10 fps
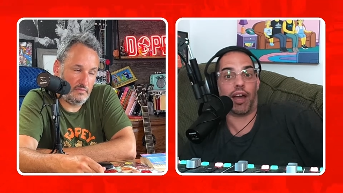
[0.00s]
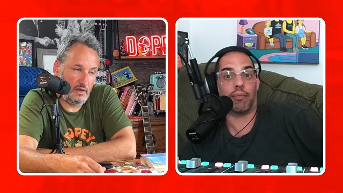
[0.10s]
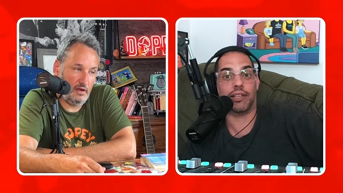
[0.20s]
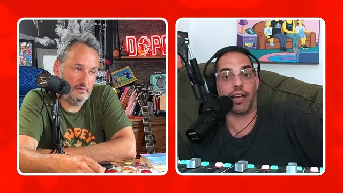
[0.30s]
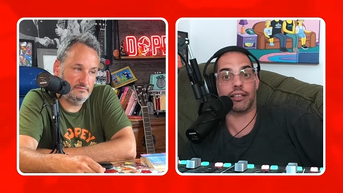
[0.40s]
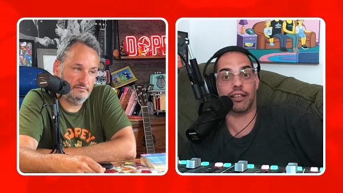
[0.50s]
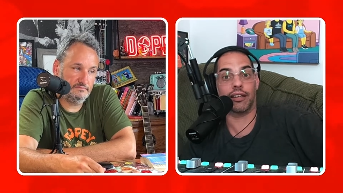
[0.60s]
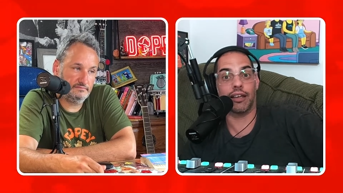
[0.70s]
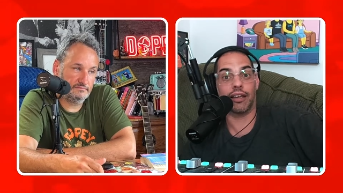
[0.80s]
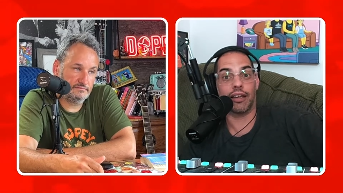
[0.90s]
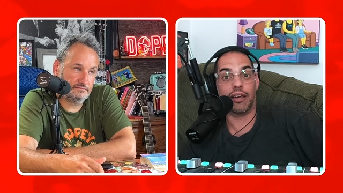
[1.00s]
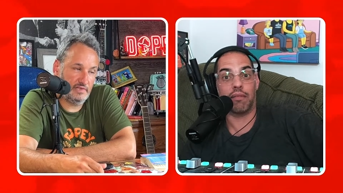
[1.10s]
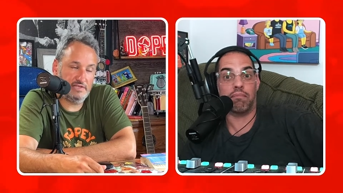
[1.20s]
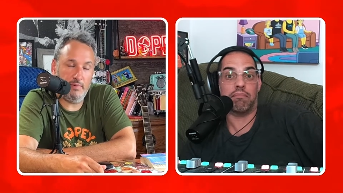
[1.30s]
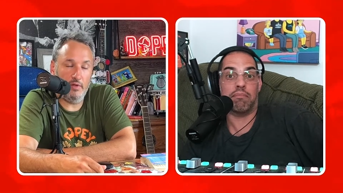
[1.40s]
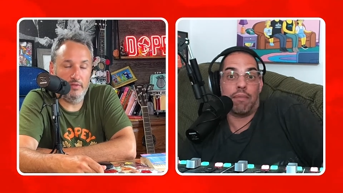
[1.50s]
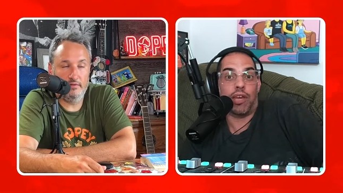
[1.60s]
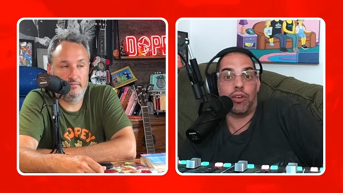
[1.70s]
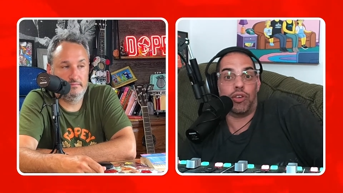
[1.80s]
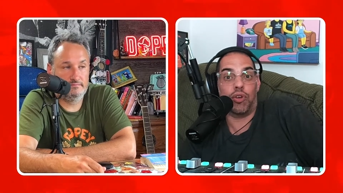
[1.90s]
Speaker 1: to become addicted, it's both.
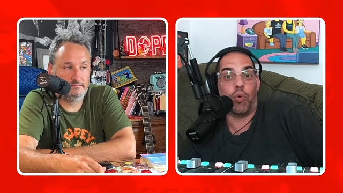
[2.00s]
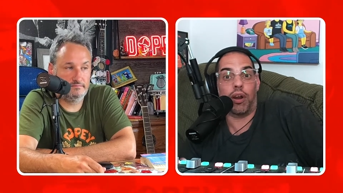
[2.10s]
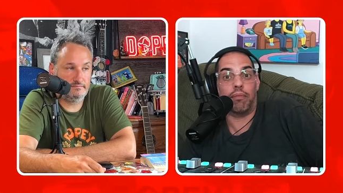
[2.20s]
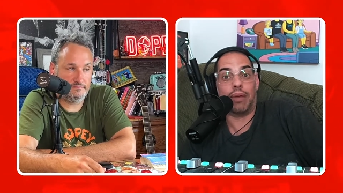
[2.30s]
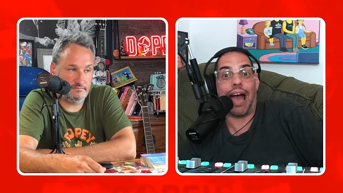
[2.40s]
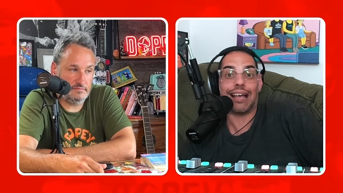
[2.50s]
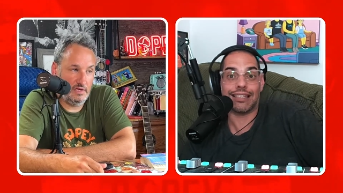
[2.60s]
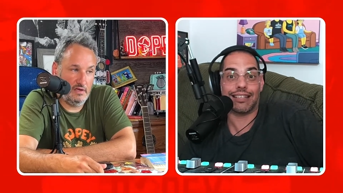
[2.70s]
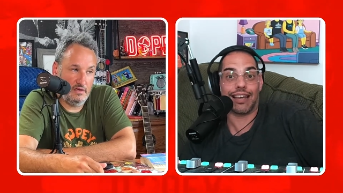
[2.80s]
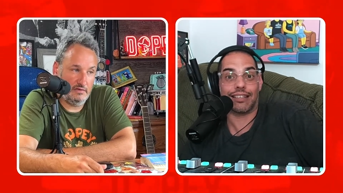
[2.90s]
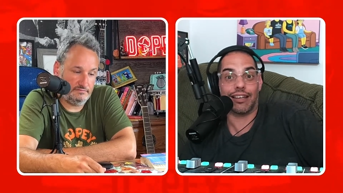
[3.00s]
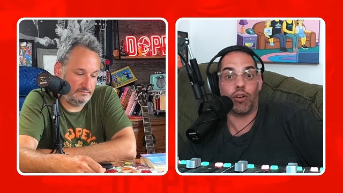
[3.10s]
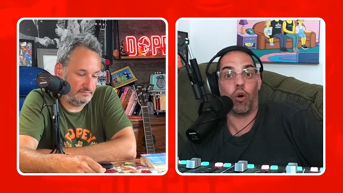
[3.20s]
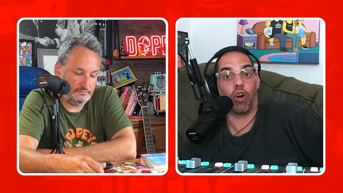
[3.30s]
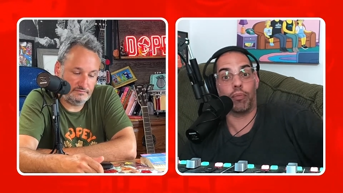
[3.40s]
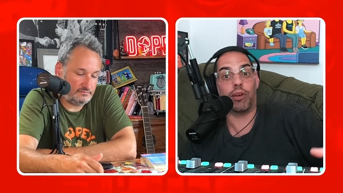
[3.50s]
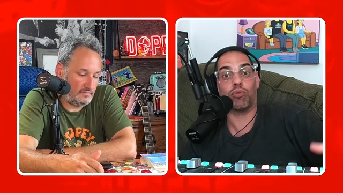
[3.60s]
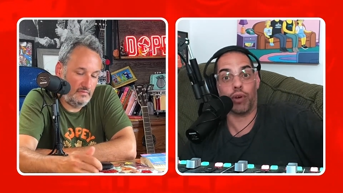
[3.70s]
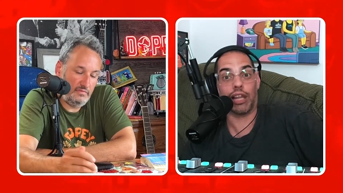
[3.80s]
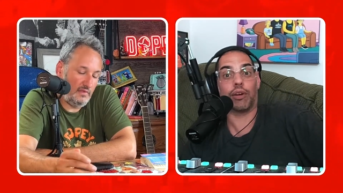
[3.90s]
Maybe you wouldn't be as addicted, or it would be
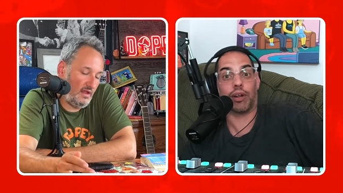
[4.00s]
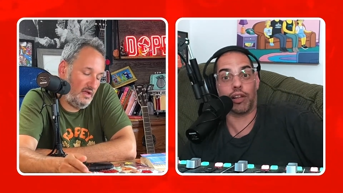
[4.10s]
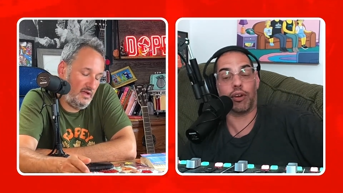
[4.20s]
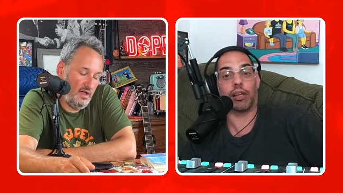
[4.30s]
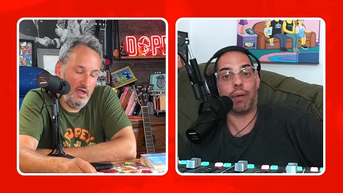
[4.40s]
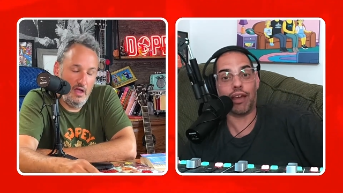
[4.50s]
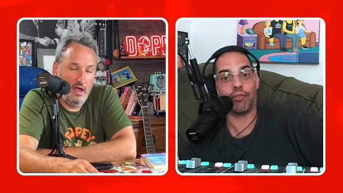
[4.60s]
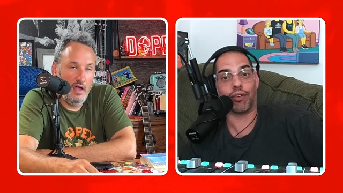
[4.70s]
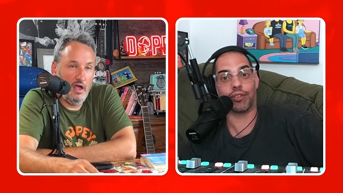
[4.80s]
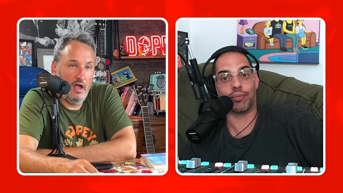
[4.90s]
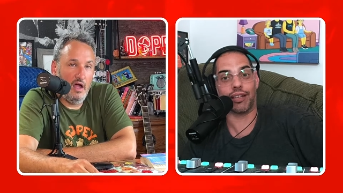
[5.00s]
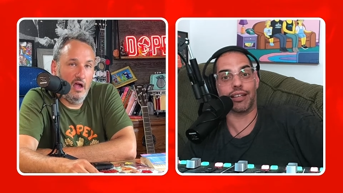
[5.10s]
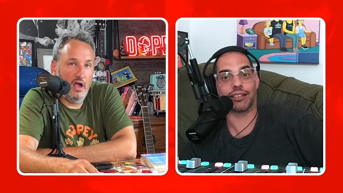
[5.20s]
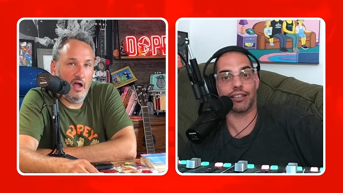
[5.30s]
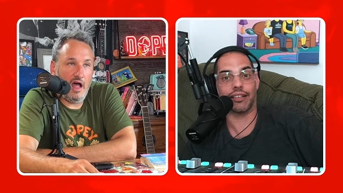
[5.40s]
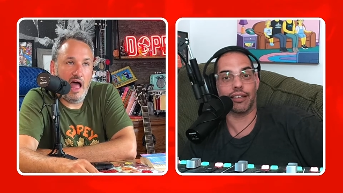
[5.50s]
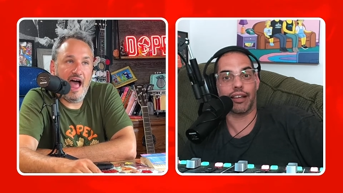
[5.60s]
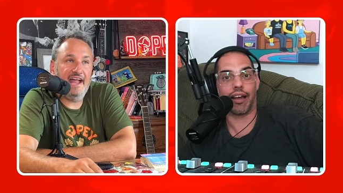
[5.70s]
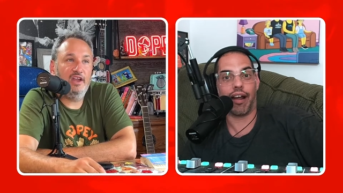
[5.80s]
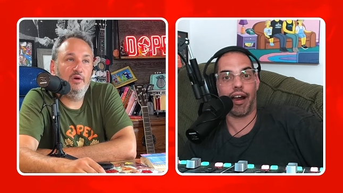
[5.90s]
really, really, really painful to be addicted.
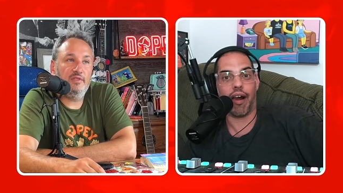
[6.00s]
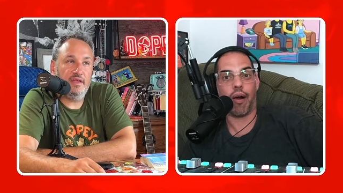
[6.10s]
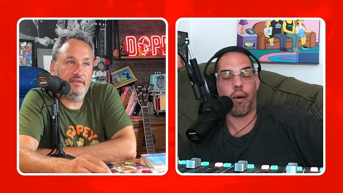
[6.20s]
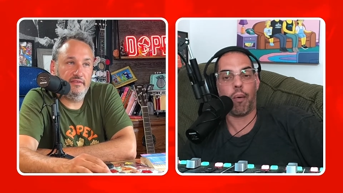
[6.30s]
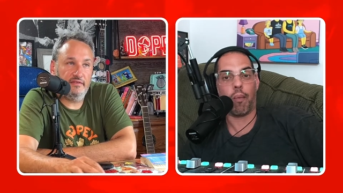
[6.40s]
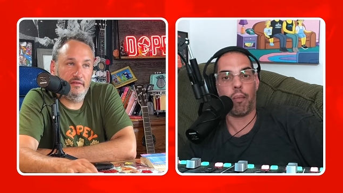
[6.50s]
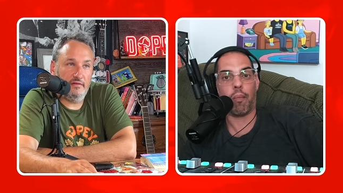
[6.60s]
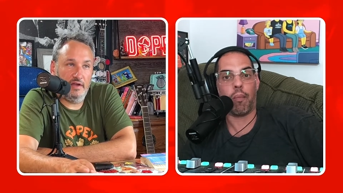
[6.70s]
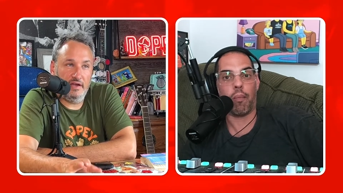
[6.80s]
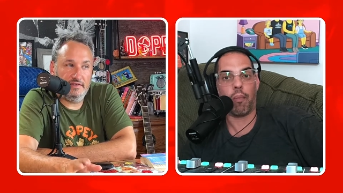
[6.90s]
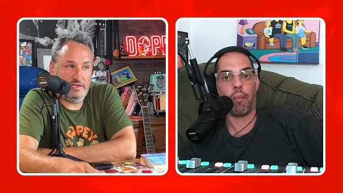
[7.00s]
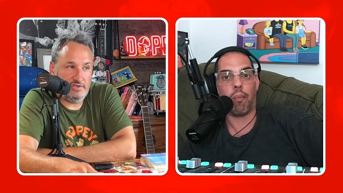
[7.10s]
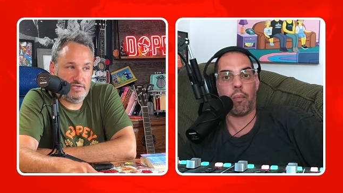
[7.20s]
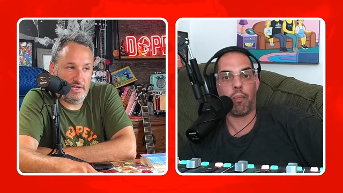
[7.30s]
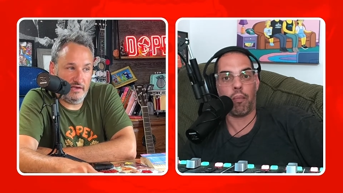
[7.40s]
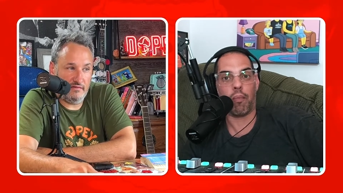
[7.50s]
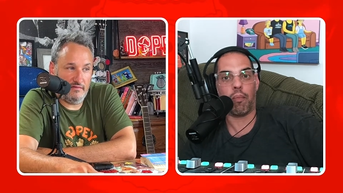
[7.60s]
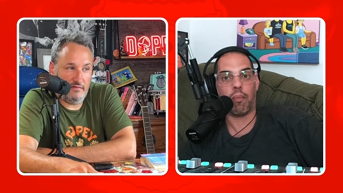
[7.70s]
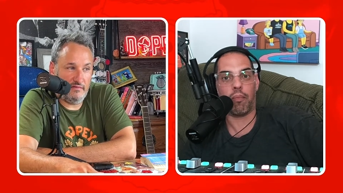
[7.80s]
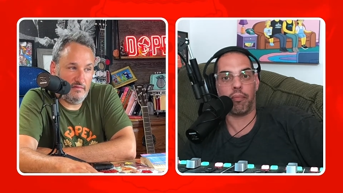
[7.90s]
Speaker 2: I know this, and it's interesting.
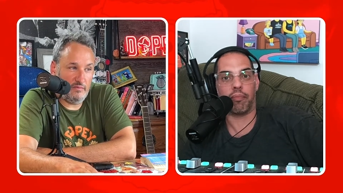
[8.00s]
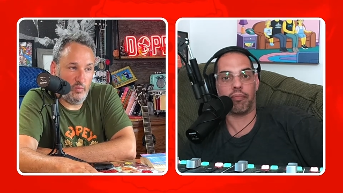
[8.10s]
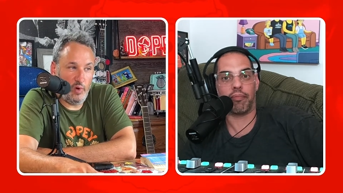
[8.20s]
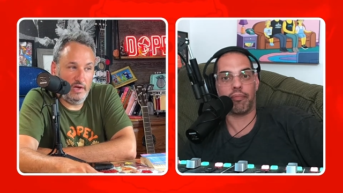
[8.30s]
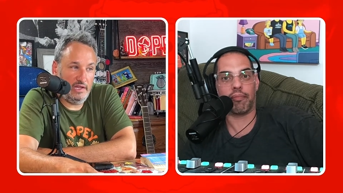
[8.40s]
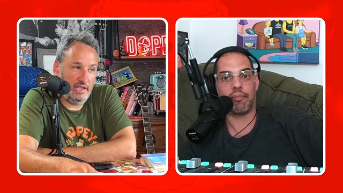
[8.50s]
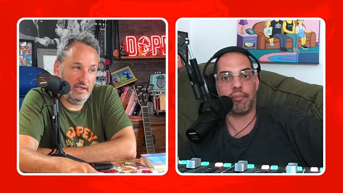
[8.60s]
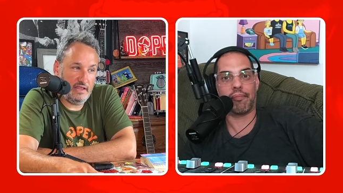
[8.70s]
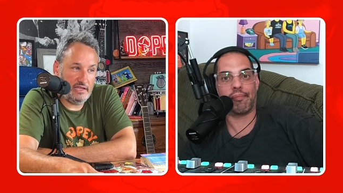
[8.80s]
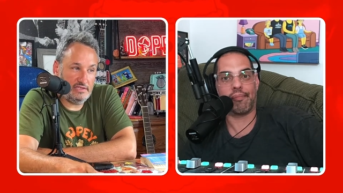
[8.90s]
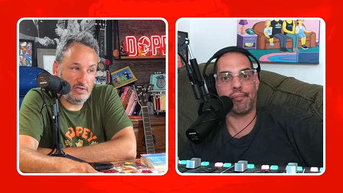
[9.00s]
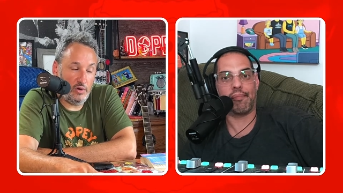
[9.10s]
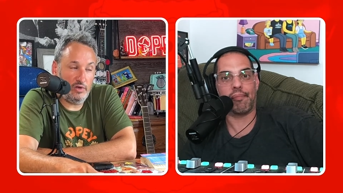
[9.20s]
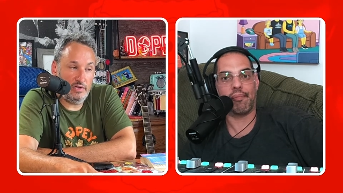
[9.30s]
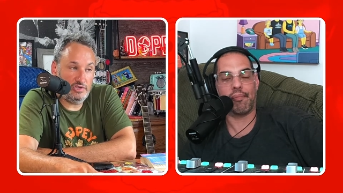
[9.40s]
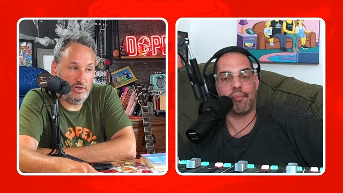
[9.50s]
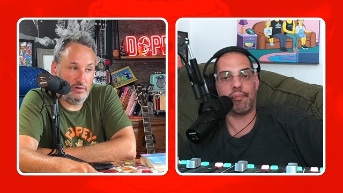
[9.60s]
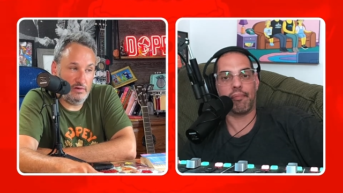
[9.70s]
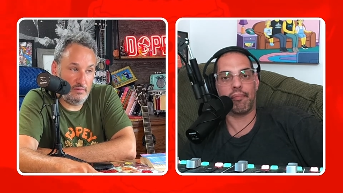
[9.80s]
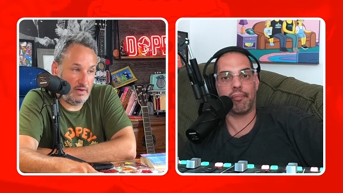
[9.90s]
One thing that's totally
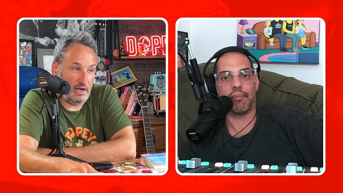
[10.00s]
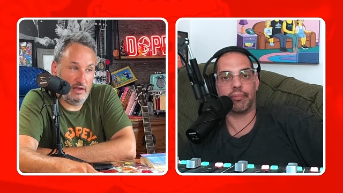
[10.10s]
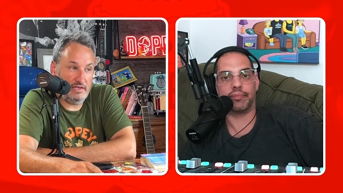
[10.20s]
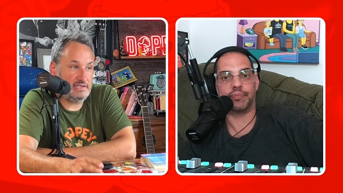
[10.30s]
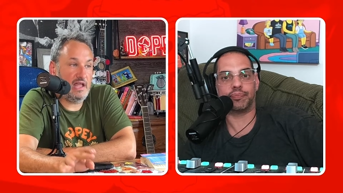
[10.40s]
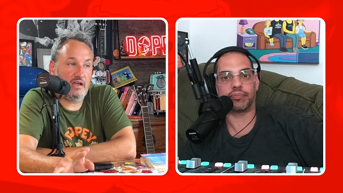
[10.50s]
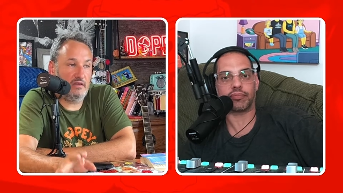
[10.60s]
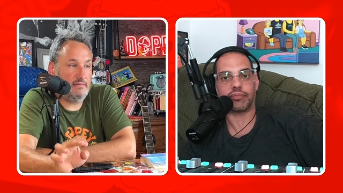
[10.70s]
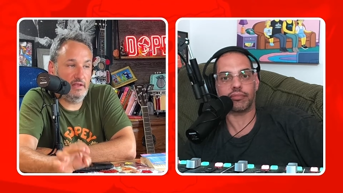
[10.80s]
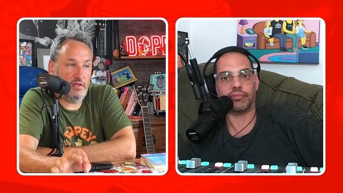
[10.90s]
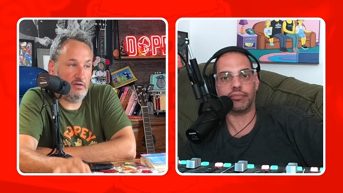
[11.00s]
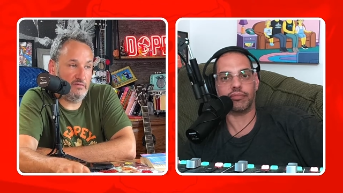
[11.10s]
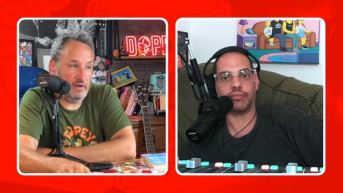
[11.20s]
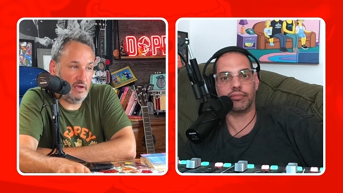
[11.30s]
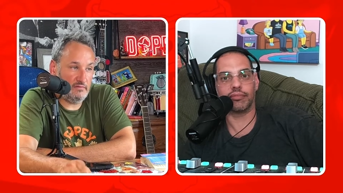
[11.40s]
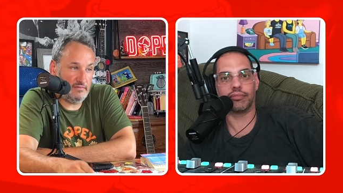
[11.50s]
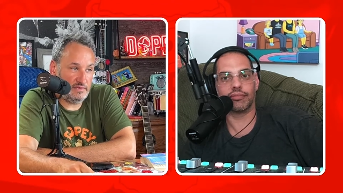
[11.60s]
true, and we're gonna. This is not gonna be a long video.